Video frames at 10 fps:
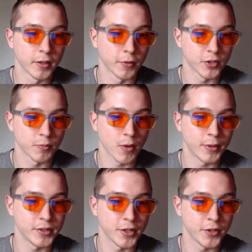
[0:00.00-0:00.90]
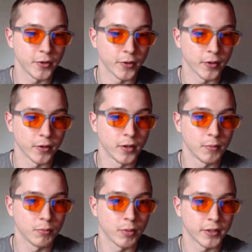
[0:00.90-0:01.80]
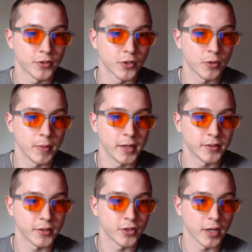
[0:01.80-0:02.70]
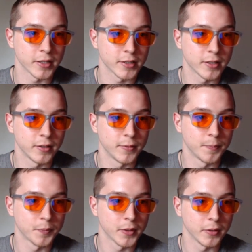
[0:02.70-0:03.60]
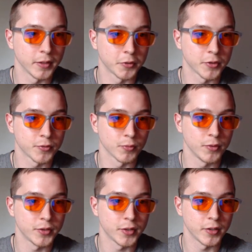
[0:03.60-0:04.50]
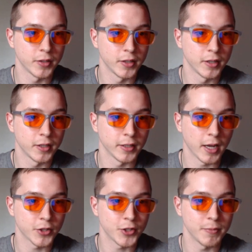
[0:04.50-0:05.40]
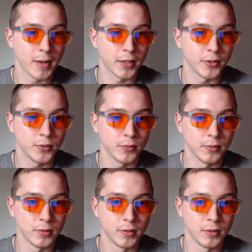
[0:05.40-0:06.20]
Here are some remedies that your practitioner may suggest. Licorice root, Yashtimadhu.